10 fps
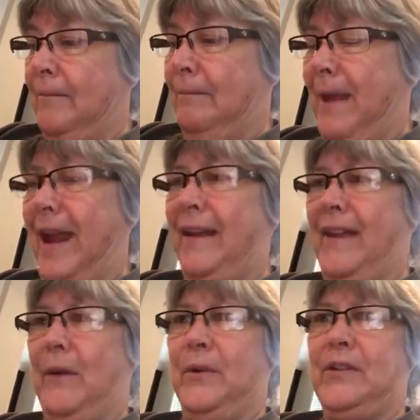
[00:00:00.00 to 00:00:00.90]
Man,
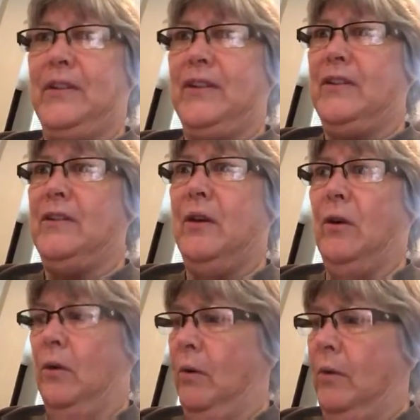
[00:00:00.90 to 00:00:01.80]
that was just
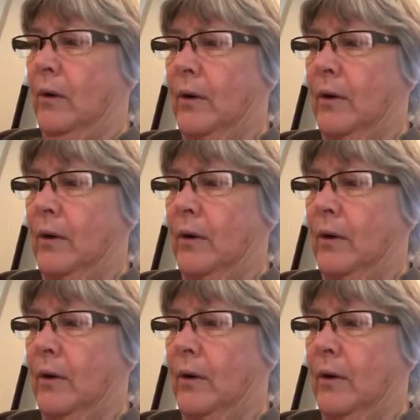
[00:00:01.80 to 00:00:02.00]
so